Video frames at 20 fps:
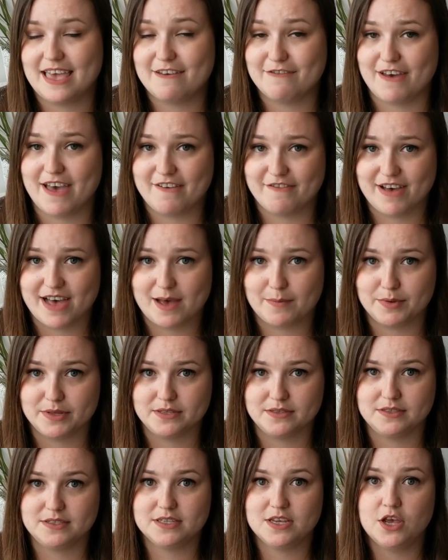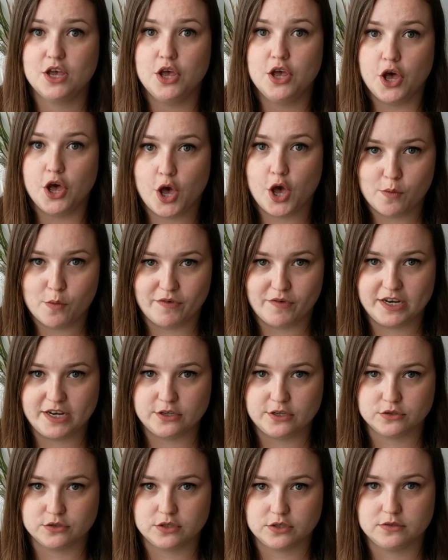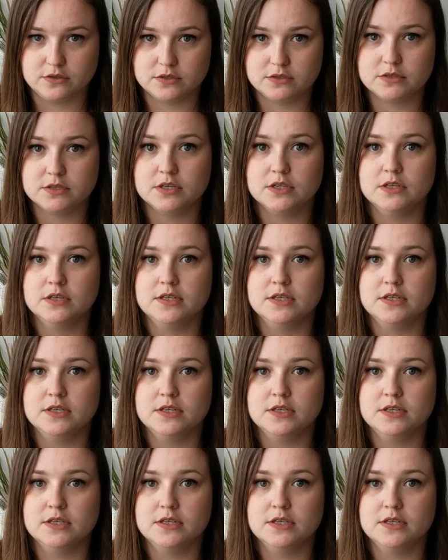if it ever happens. Hopefully it doesn't.